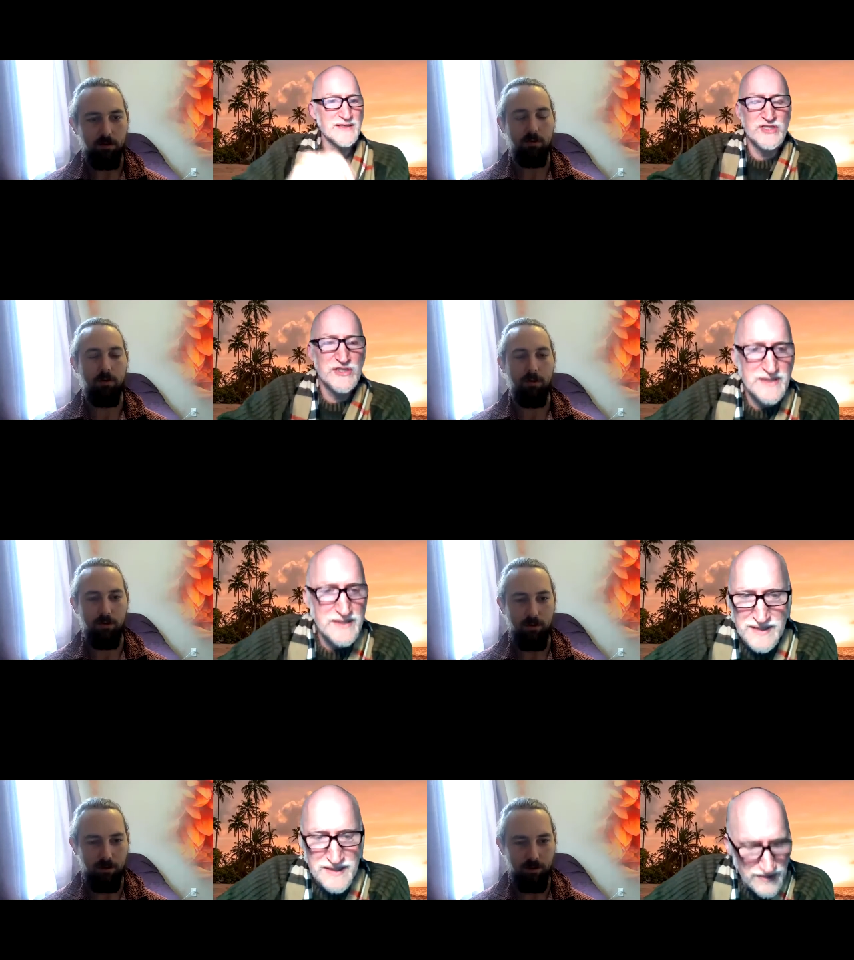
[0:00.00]
Speaker 1: it,
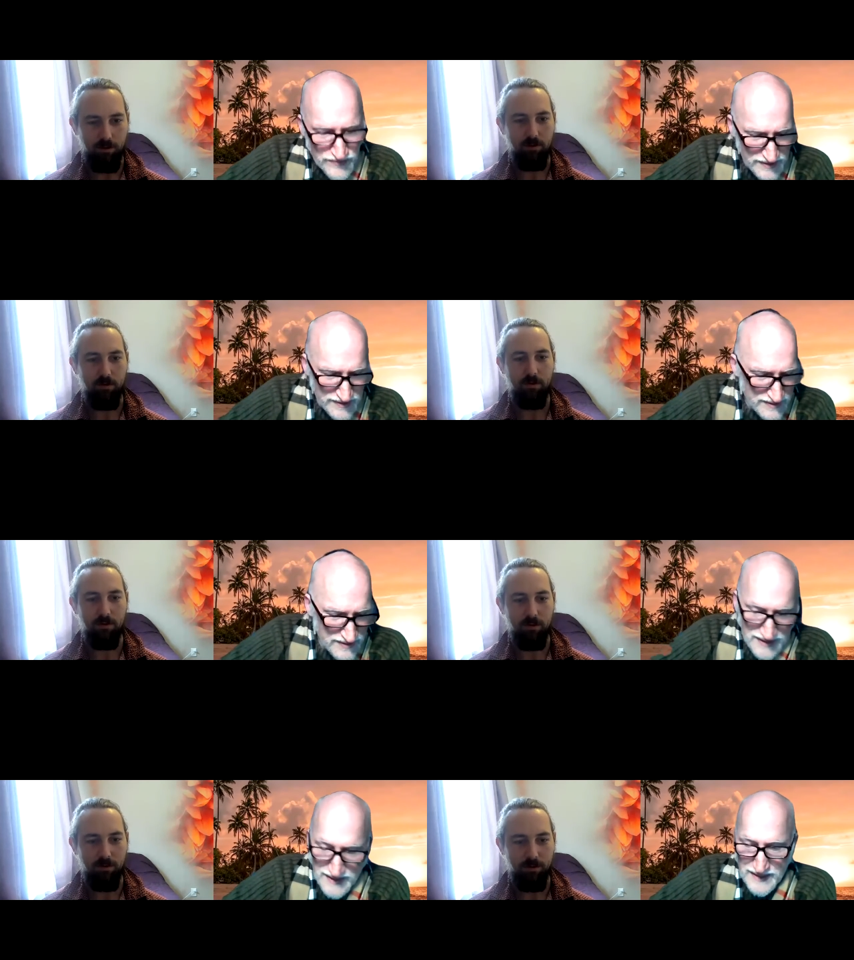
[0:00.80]
it was
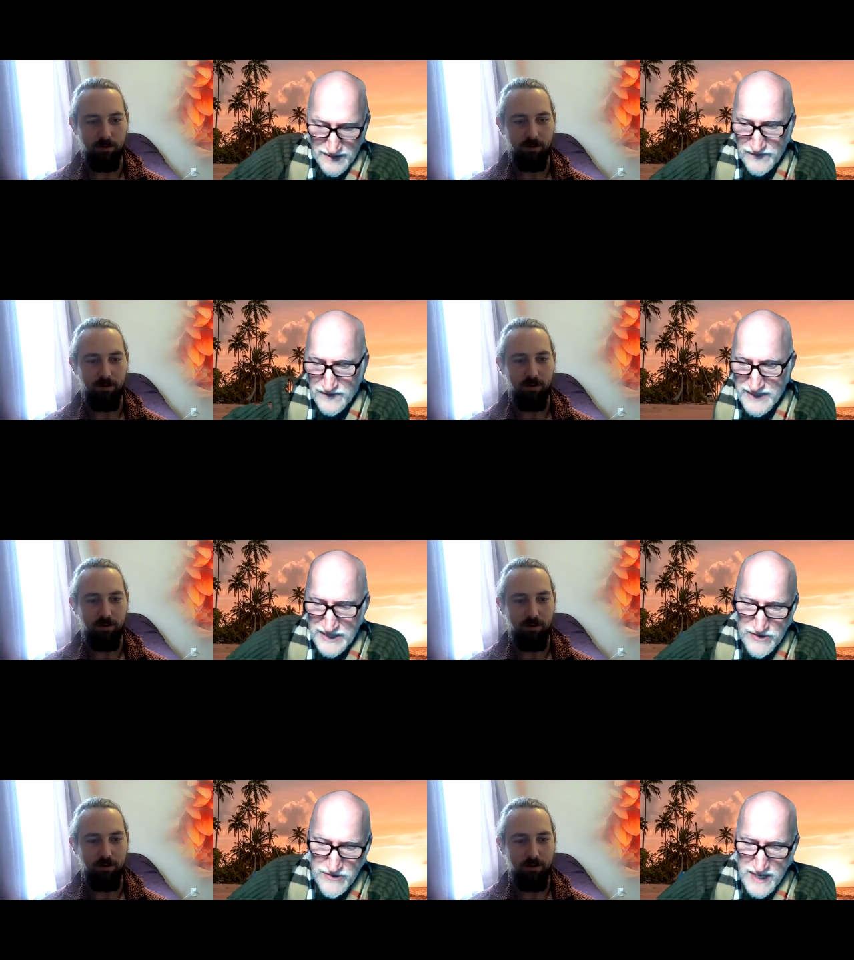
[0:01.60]
very
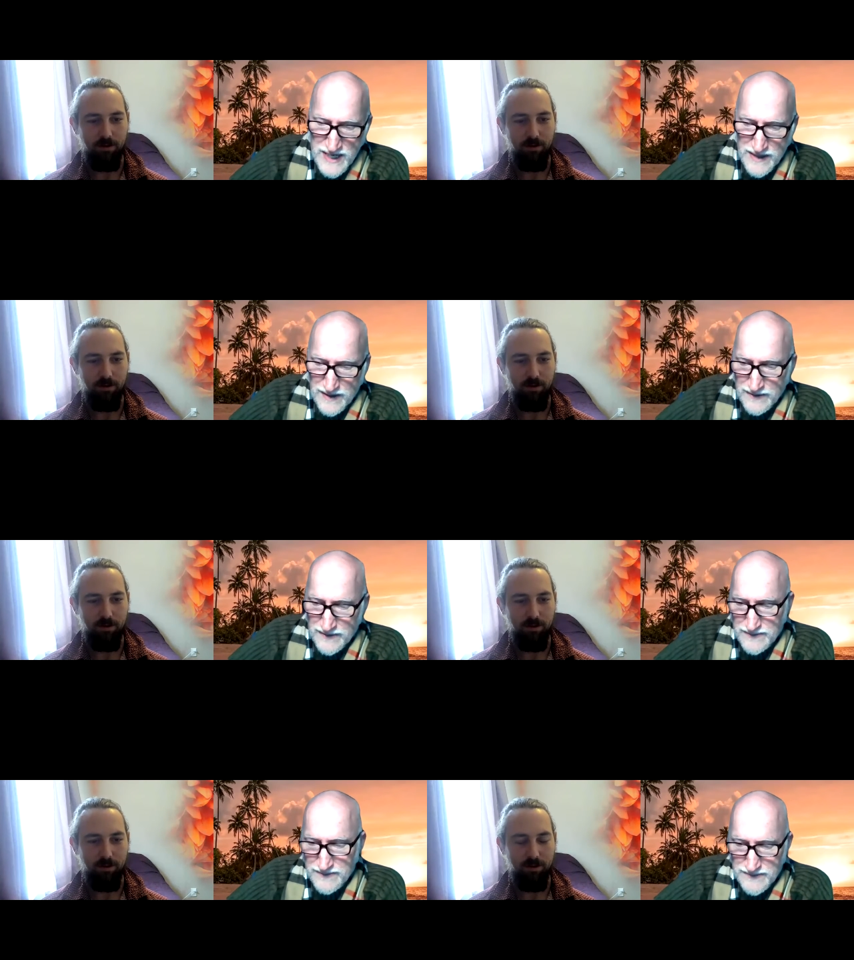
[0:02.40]
irritating.
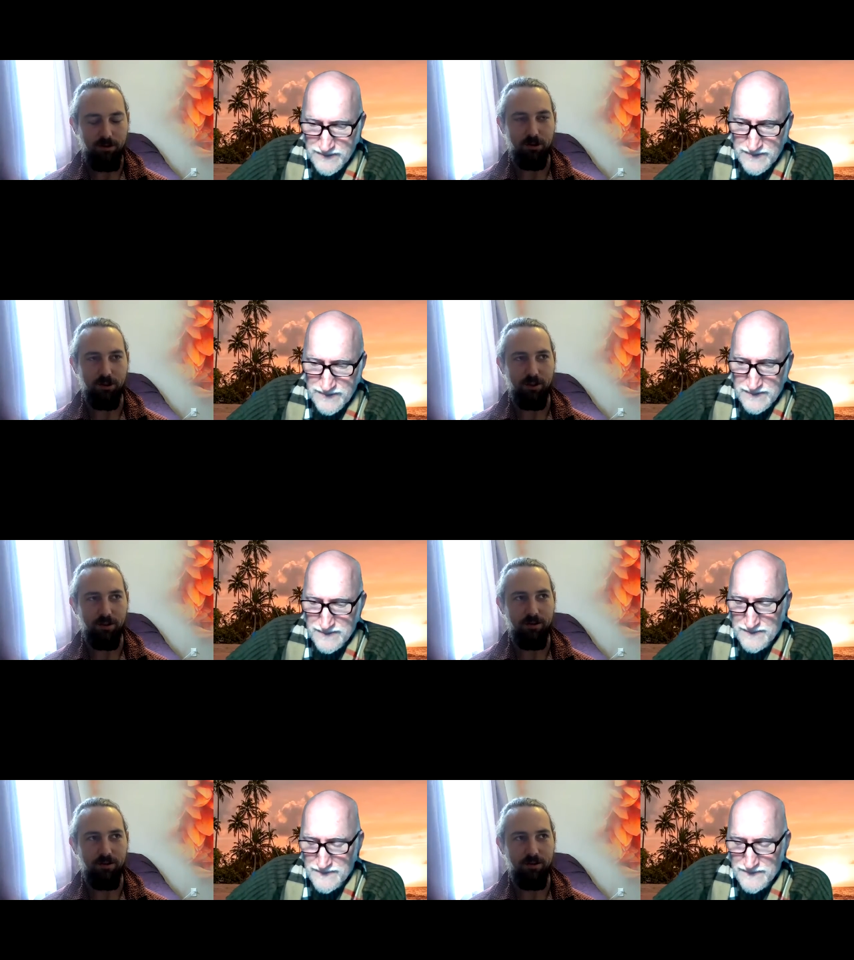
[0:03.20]
Interesting.